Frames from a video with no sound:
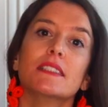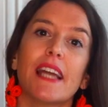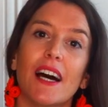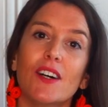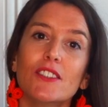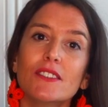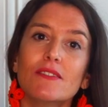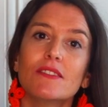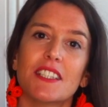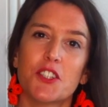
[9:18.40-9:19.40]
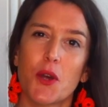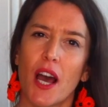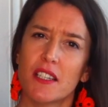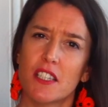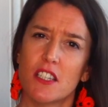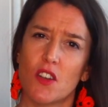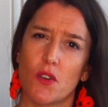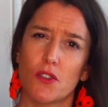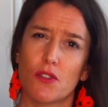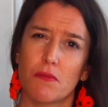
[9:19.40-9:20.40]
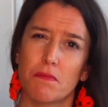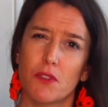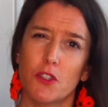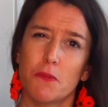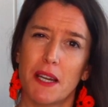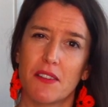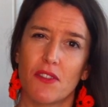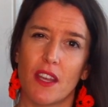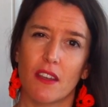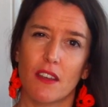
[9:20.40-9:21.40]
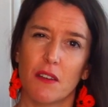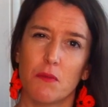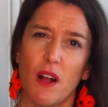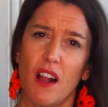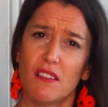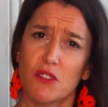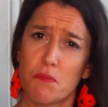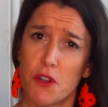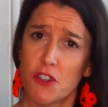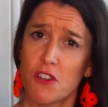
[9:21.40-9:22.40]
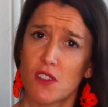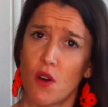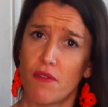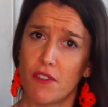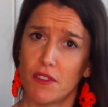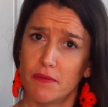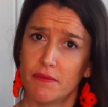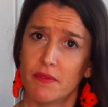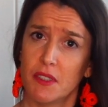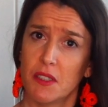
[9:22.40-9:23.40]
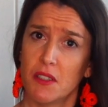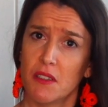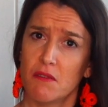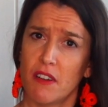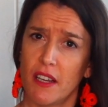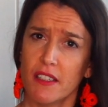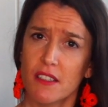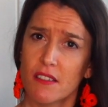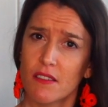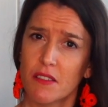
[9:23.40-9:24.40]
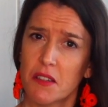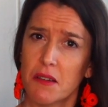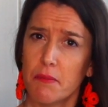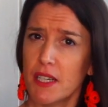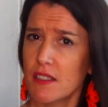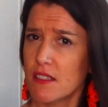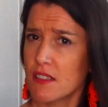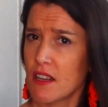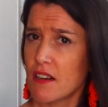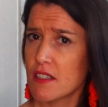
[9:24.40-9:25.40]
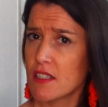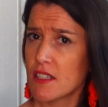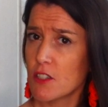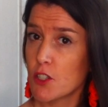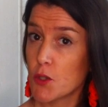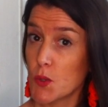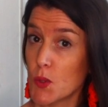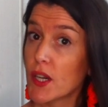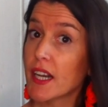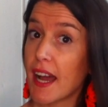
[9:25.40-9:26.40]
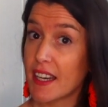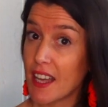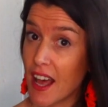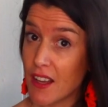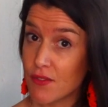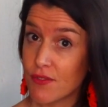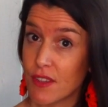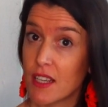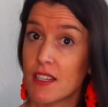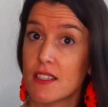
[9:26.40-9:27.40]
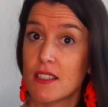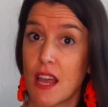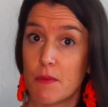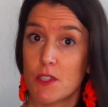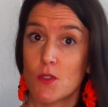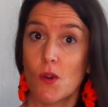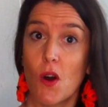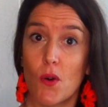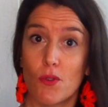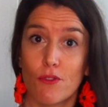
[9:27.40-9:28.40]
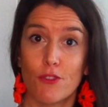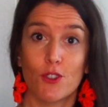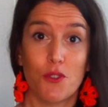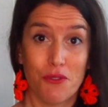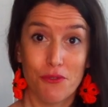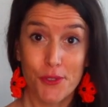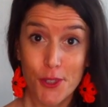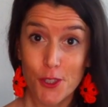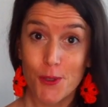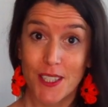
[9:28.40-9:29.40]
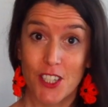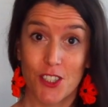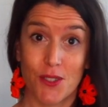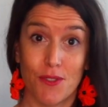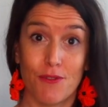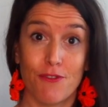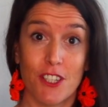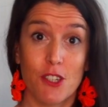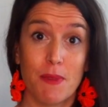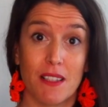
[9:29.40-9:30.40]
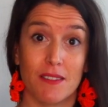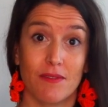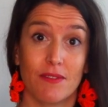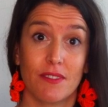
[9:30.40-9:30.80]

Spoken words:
Now that you had dessert, you might think, well, the menu is over, right? But there are still two and a half steps to go for the full traditional French meal.